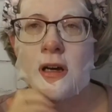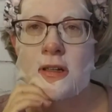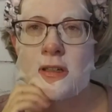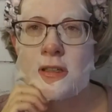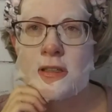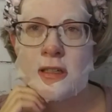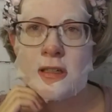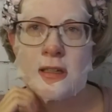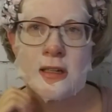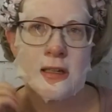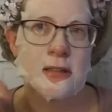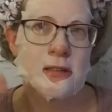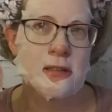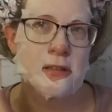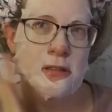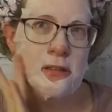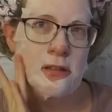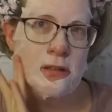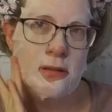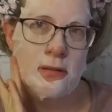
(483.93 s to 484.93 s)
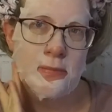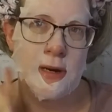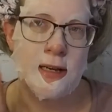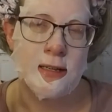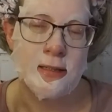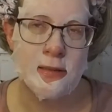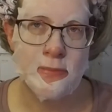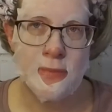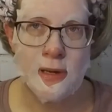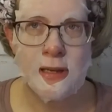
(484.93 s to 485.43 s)
She likes to do
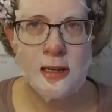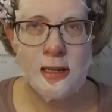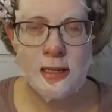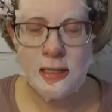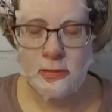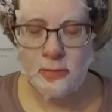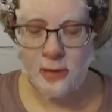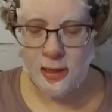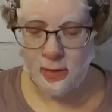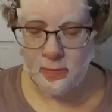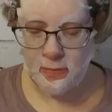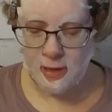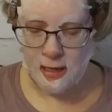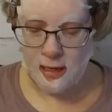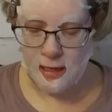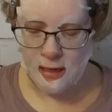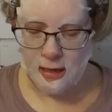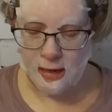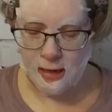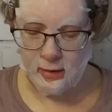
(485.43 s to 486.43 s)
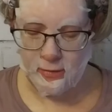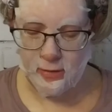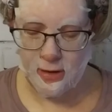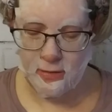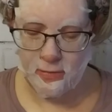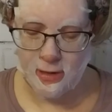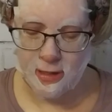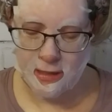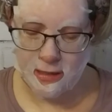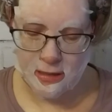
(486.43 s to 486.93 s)
Mask Mondays with me
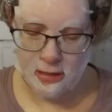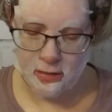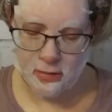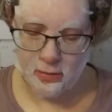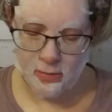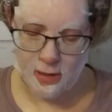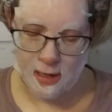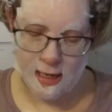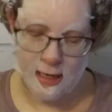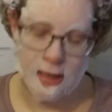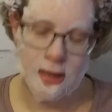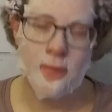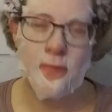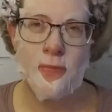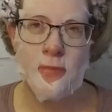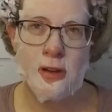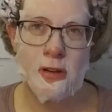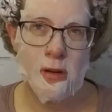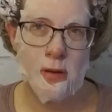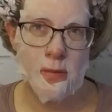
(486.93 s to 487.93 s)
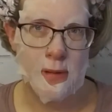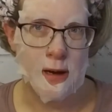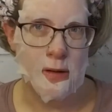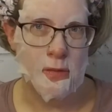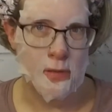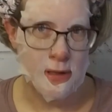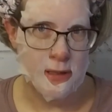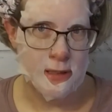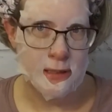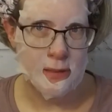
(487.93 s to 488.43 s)
every once in a while, usually
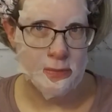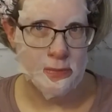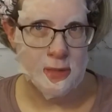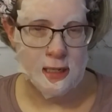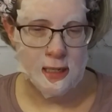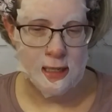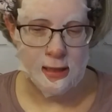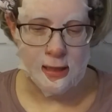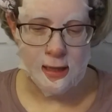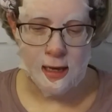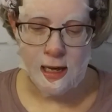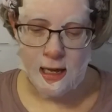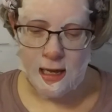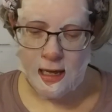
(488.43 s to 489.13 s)
about once a month,